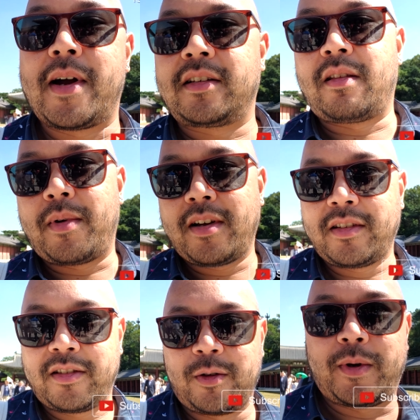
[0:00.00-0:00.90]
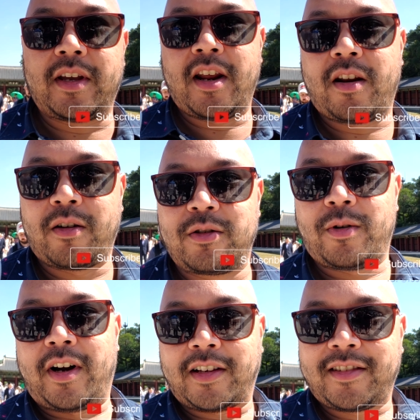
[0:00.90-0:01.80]
back to the bus so we can head on
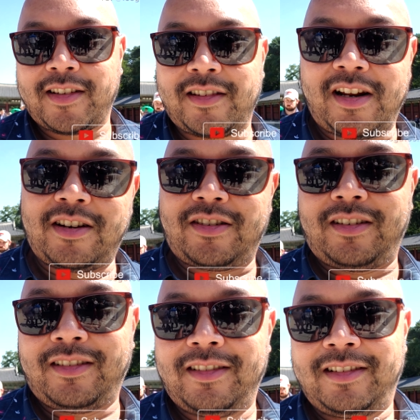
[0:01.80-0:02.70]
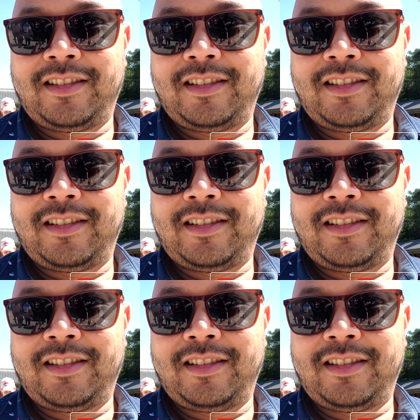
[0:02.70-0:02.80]
to our next destination. I